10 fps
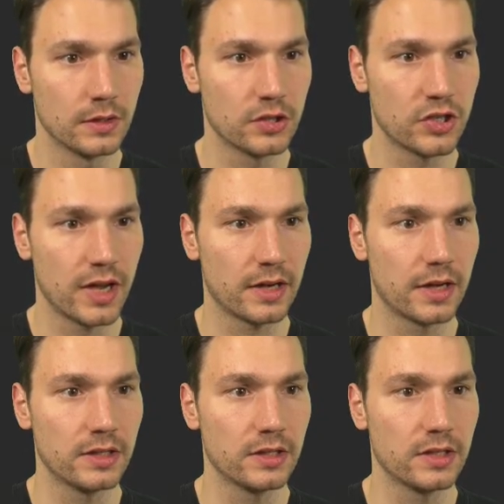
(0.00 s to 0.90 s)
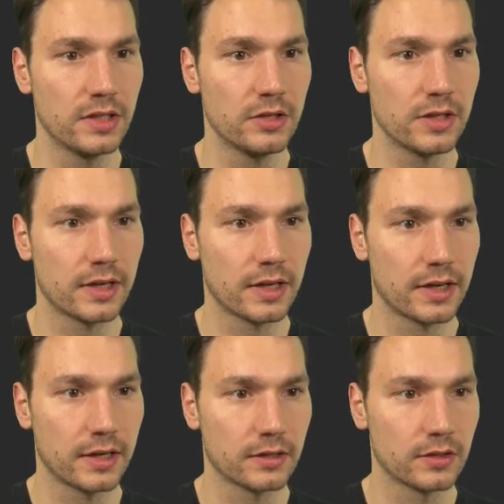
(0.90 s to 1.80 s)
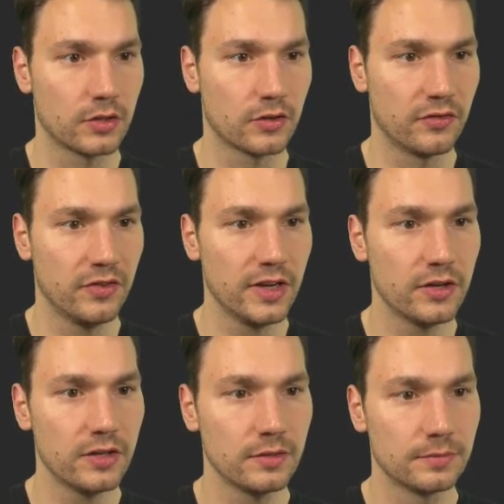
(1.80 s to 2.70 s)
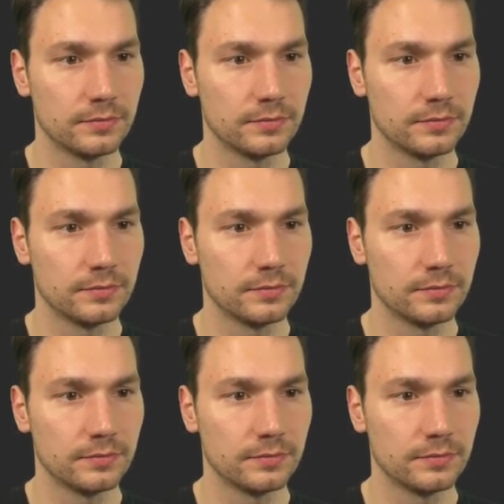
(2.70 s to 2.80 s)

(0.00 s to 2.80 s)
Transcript: the chat ID here that I can configure.